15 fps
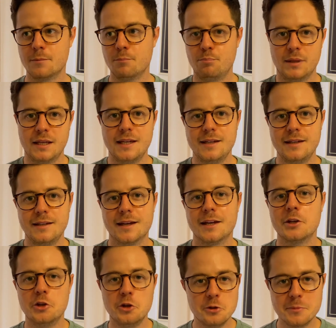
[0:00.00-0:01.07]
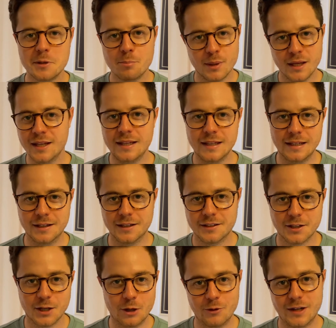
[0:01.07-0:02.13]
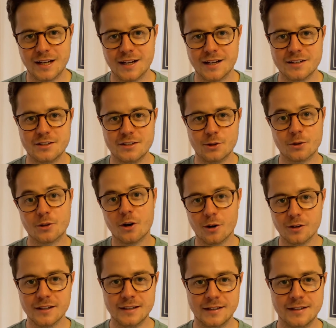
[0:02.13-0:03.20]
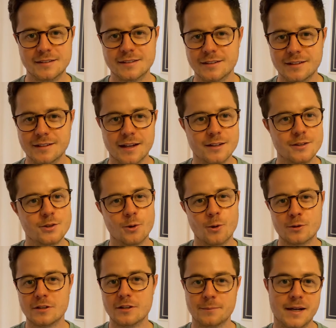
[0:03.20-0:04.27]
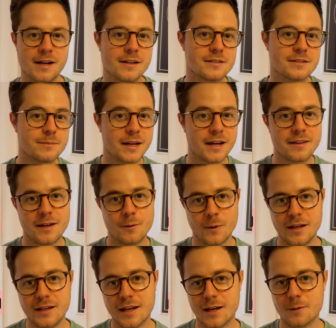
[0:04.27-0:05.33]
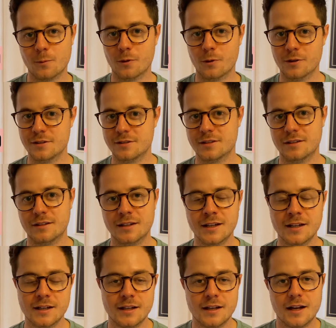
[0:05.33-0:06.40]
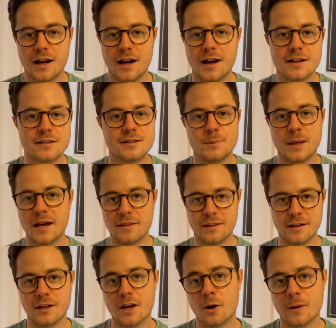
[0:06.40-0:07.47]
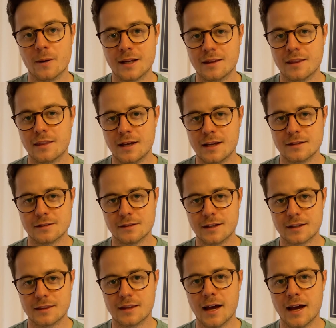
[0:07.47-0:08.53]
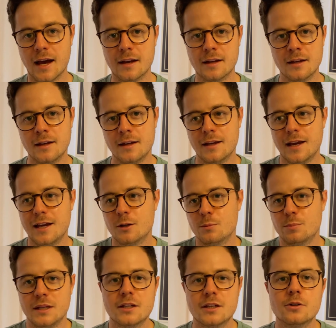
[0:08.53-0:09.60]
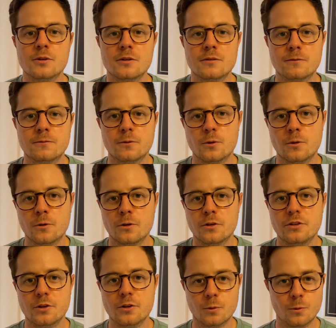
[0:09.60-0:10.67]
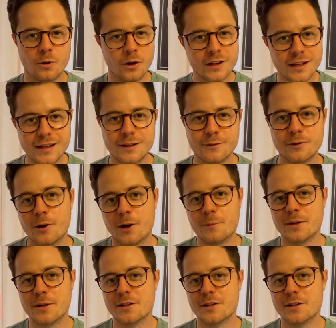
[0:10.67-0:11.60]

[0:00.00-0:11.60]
Be a human being around your colleagues and talk to them, ask them how their weekend was and ask them how they're going and things like that. It'll be good for your working environment